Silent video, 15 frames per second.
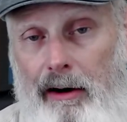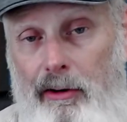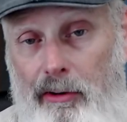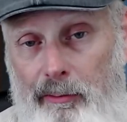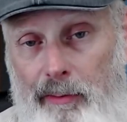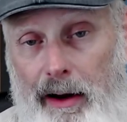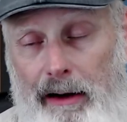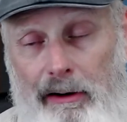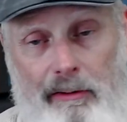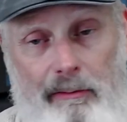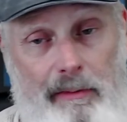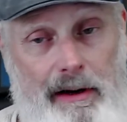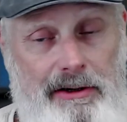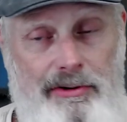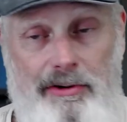going back there to
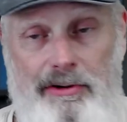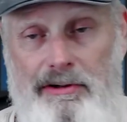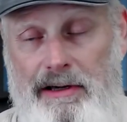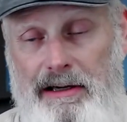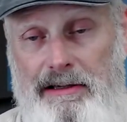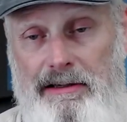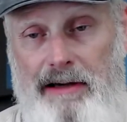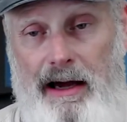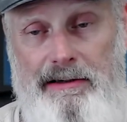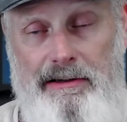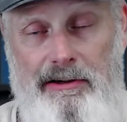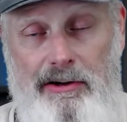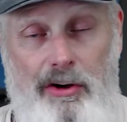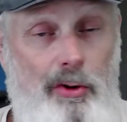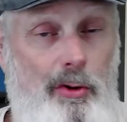make sure it stays nice
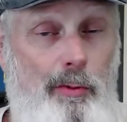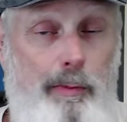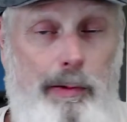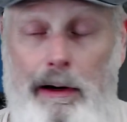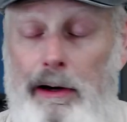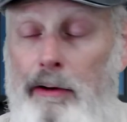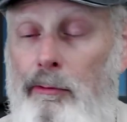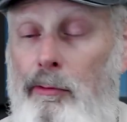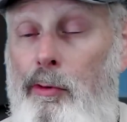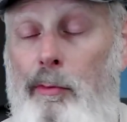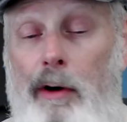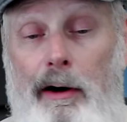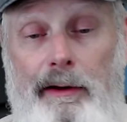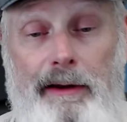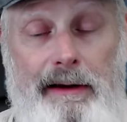and cool. Plenty of room
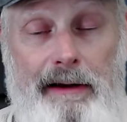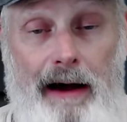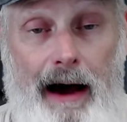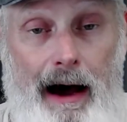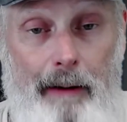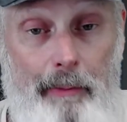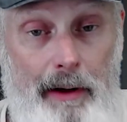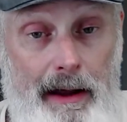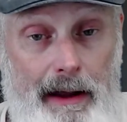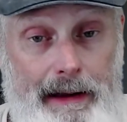on the top.